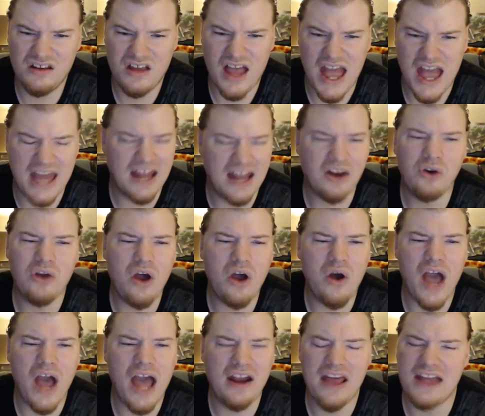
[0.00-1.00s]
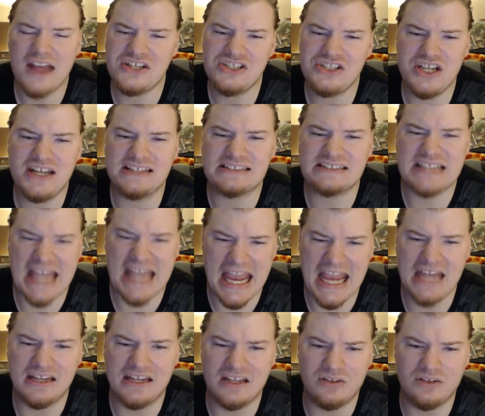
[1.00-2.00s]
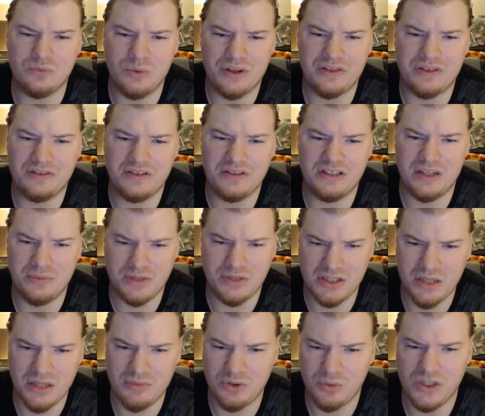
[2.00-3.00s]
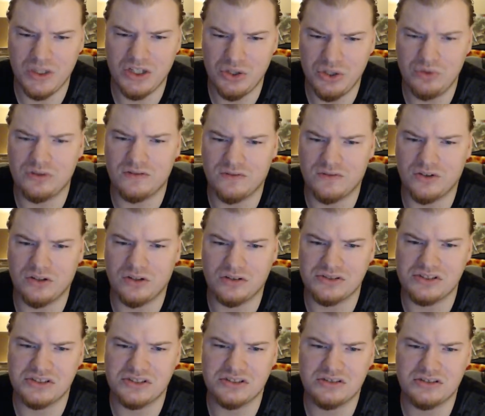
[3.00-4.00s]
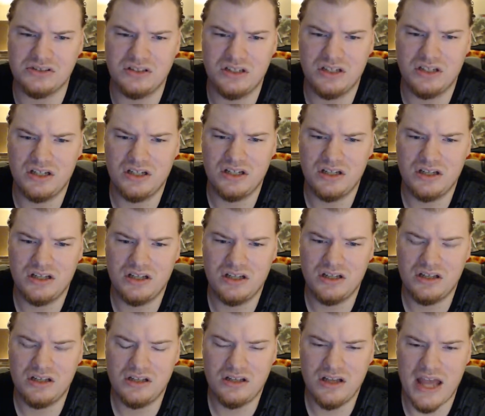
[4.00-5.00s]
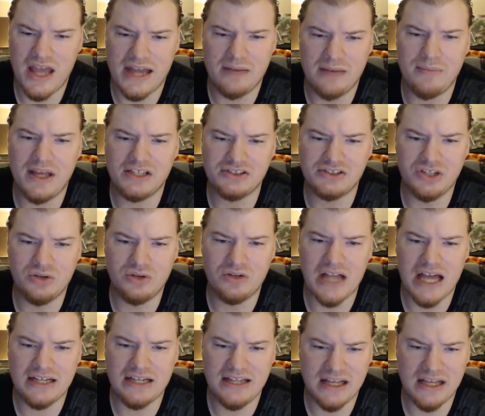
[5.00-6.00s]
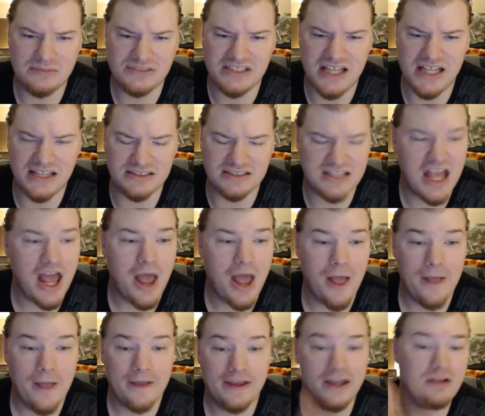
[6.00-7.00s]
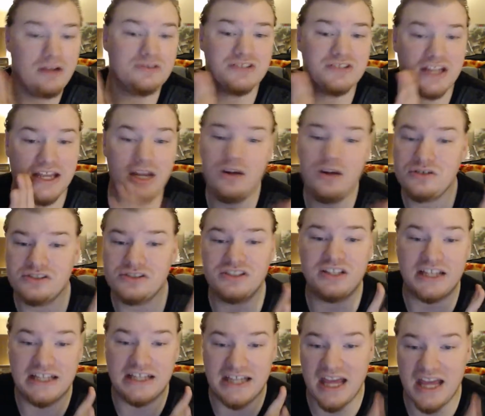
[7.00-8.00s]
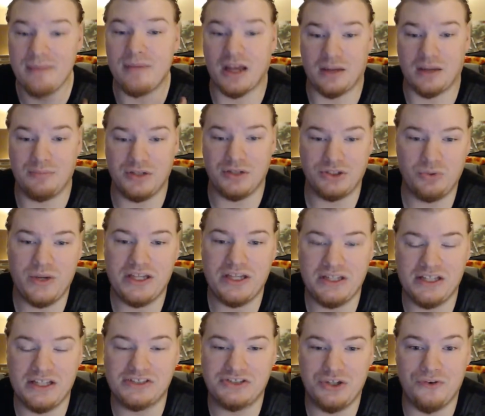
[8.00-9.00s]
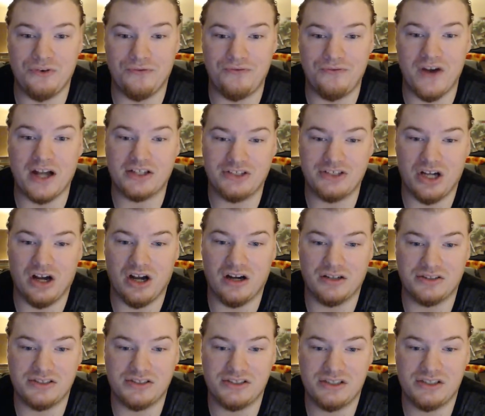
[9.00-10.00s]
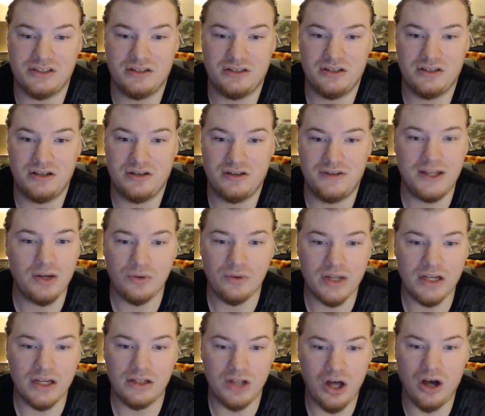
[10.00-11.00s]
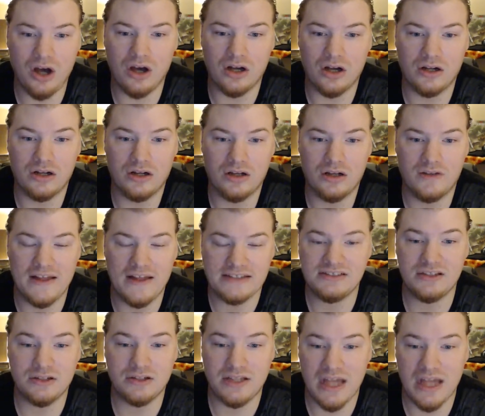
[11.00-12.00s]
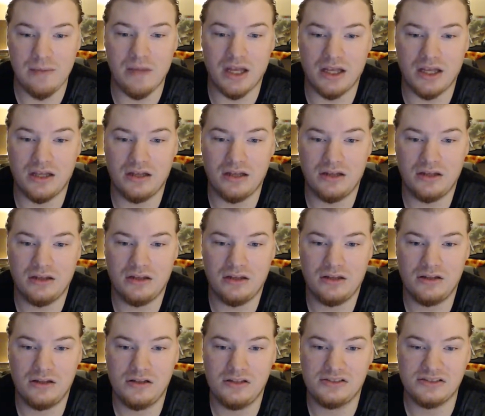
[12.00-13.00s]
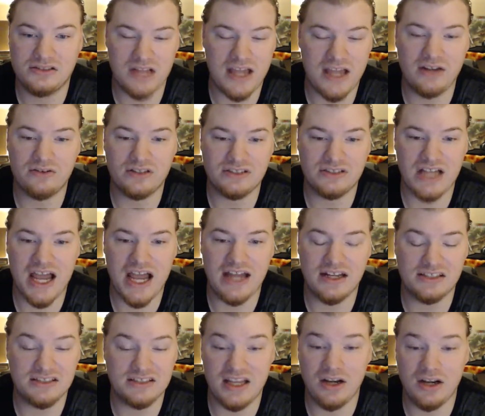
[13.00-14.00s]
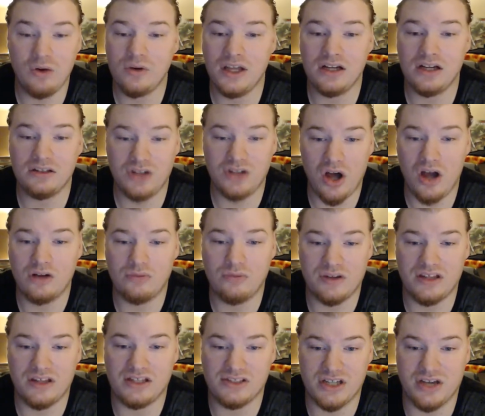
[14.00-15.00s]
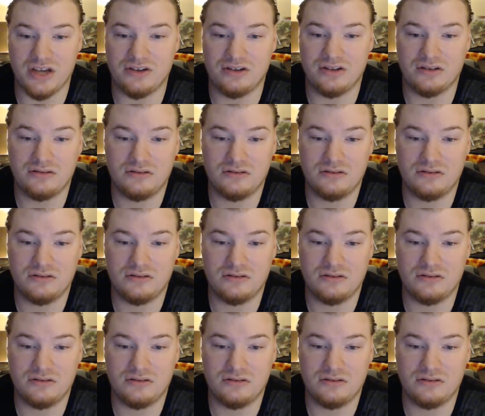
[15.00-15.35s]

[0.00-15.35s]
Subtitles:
And I don't know how that shit is canon with the WWE universe. And it makes no goddamn sense. Here's the gimmick between these two fucktards. They don't get along. That's their gimmick. Slater and Titus. They don't get along with each other.